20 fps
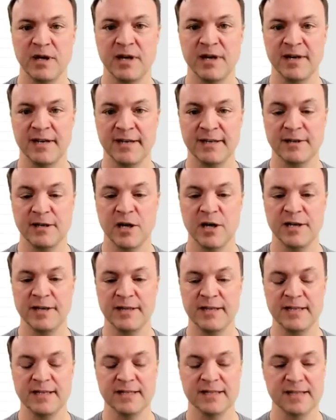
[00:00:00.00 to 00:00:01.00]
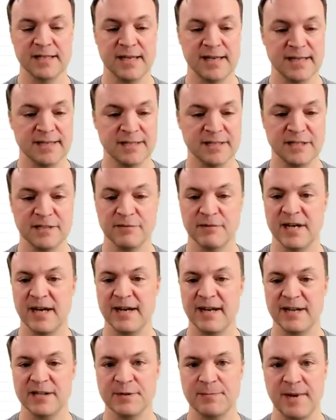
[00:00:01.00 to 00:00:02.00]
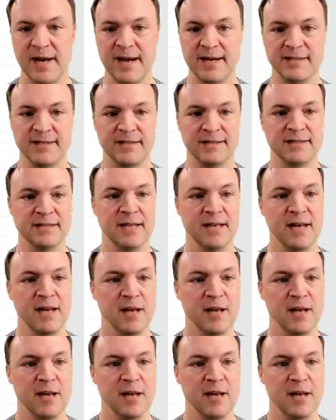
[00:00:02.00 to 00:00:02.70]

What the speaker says: on this to kind of expand it.